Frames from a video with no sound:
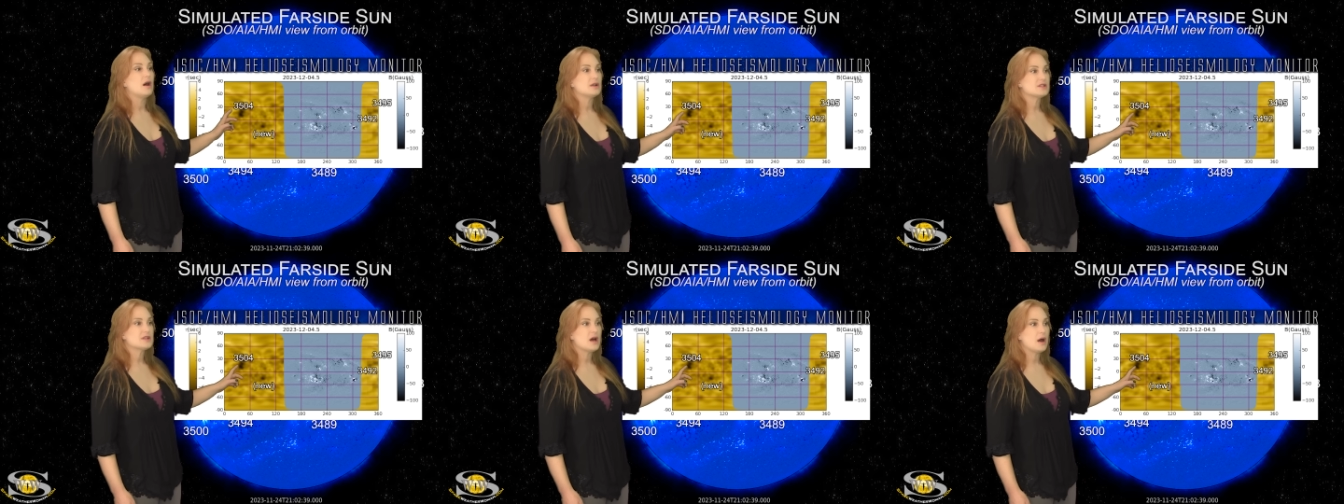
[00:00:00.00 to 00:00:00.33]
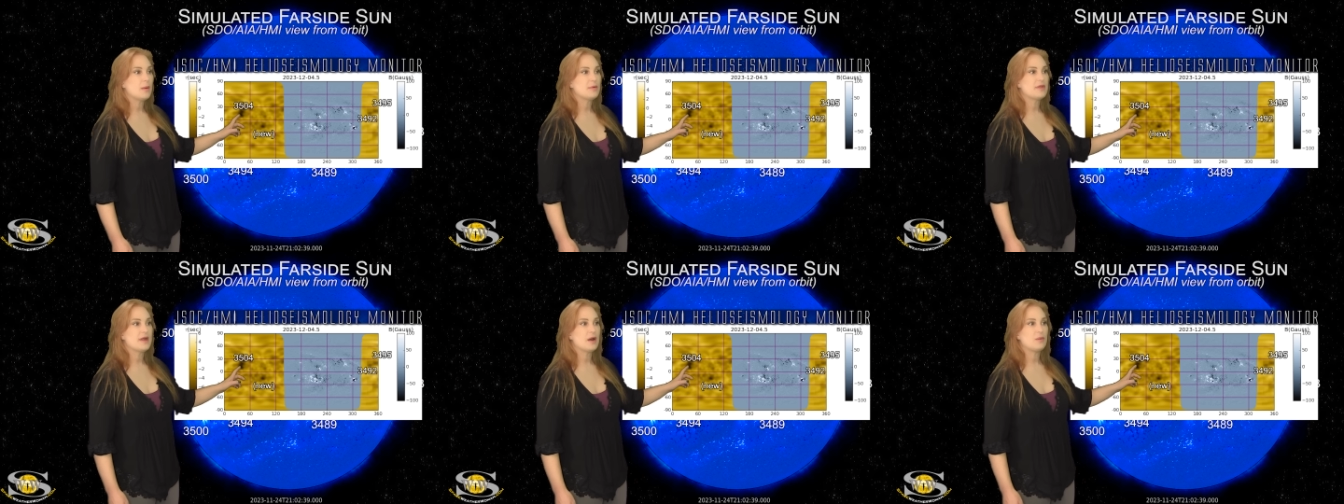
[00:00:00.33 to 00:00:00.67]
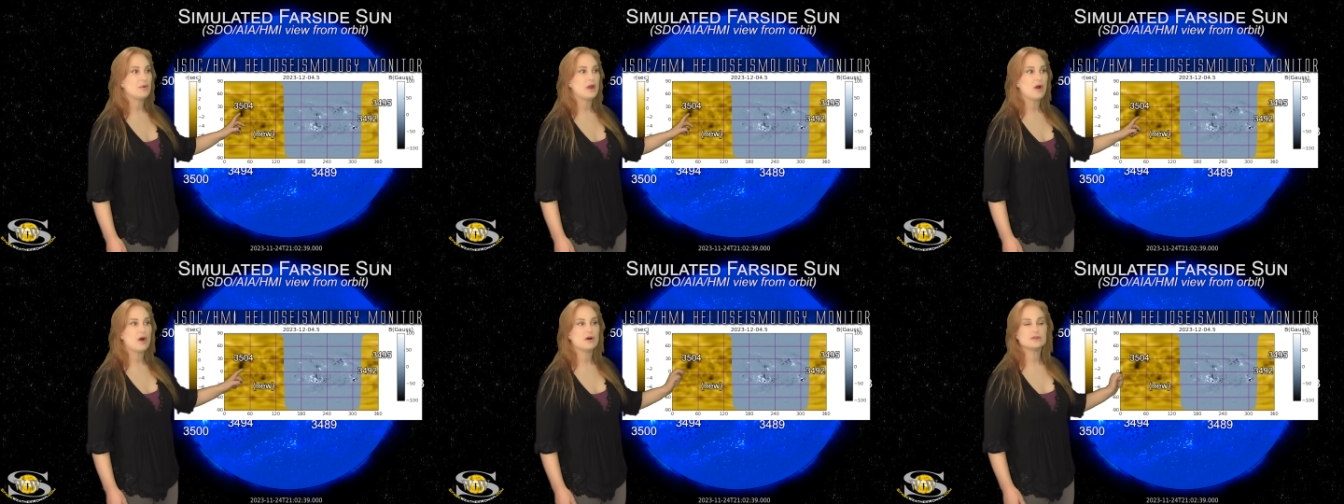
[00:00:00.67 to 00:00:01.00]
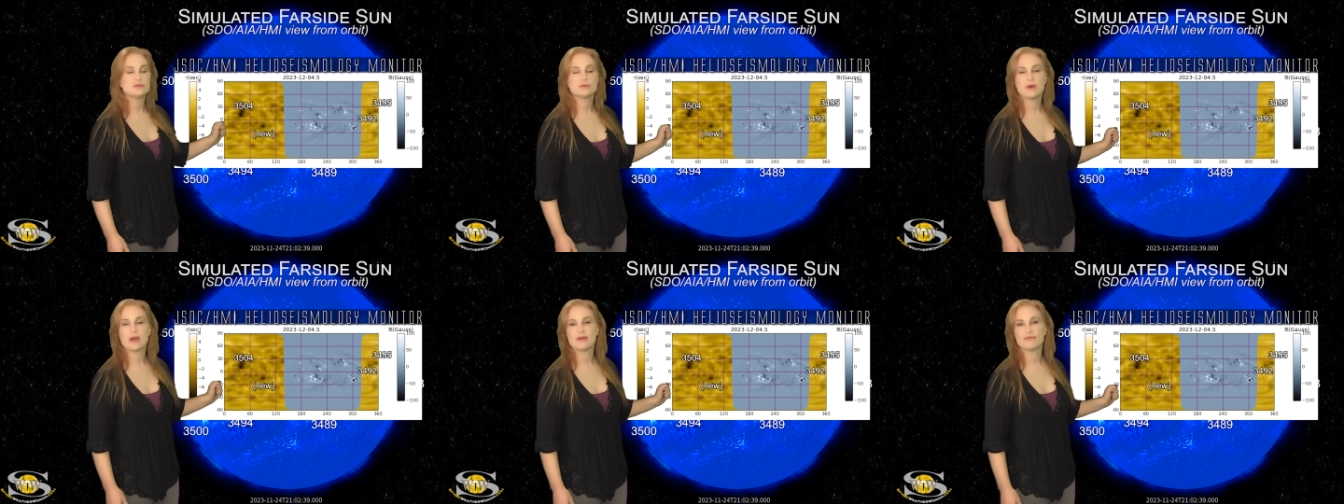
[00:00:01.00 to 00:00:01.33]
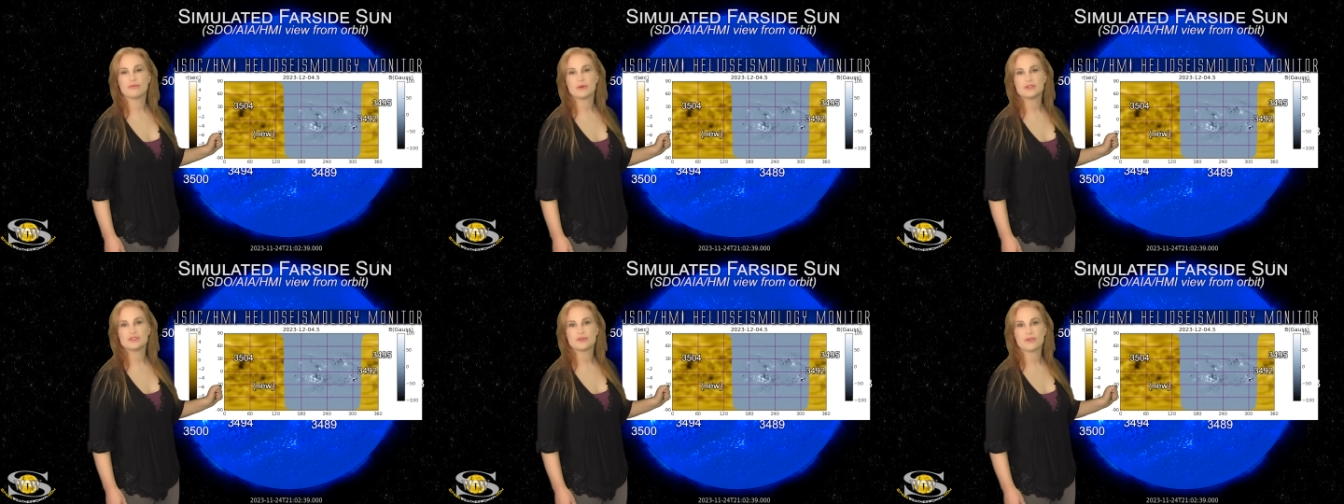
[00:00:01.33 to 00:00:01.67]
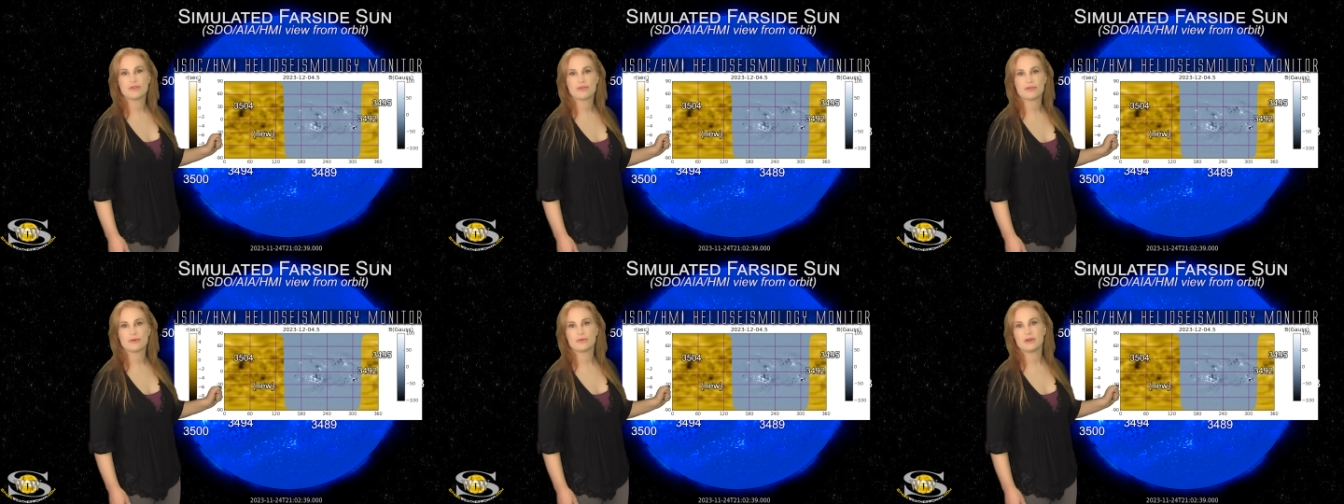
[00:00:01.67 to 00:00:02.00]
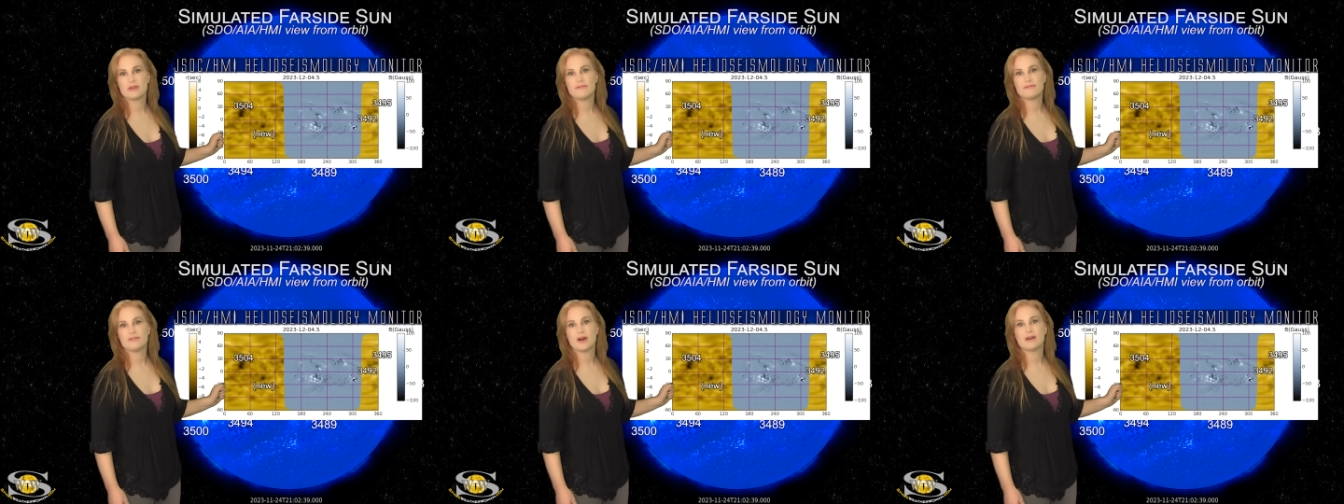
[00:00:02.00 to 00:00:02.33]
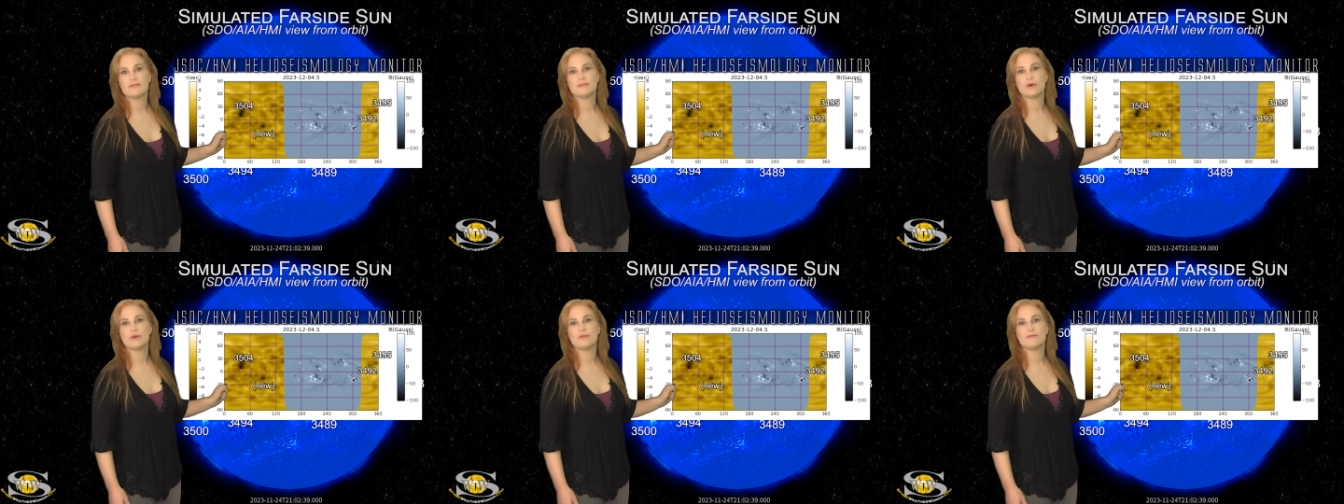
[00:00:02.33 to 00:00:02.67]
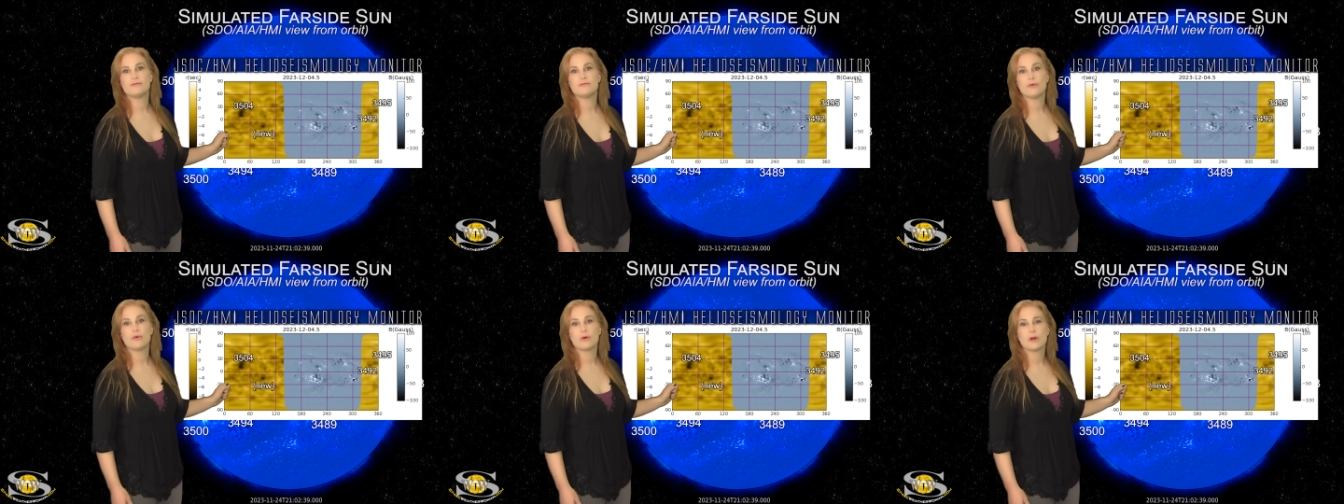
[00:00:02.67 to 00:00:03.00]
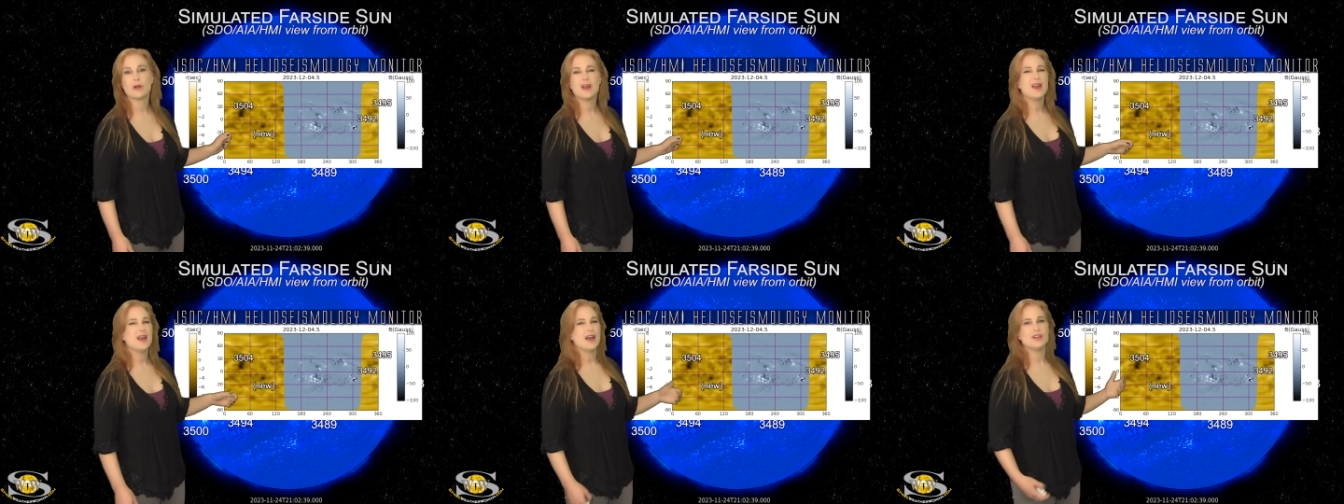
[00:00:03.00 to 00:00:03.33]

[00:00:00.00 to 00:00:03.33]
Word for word: On top of that, we also have region 3504,